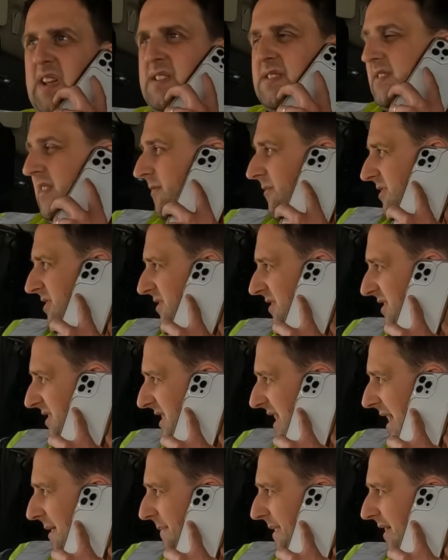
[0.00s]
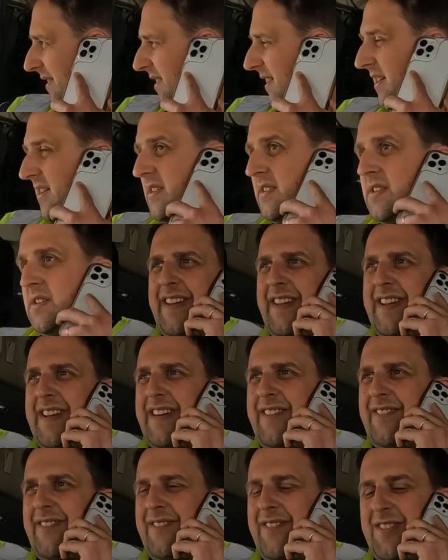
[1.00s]
I see what he's got to say about it.
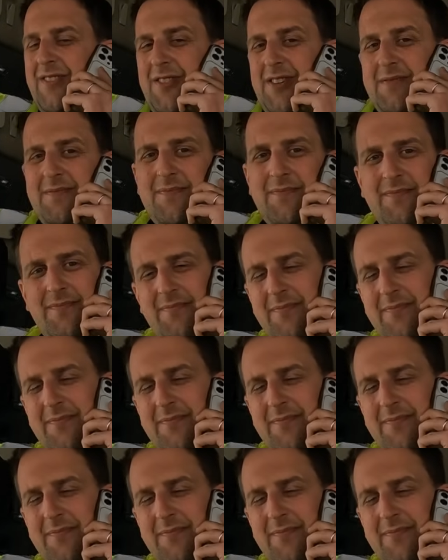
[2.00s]
Yeah, all right.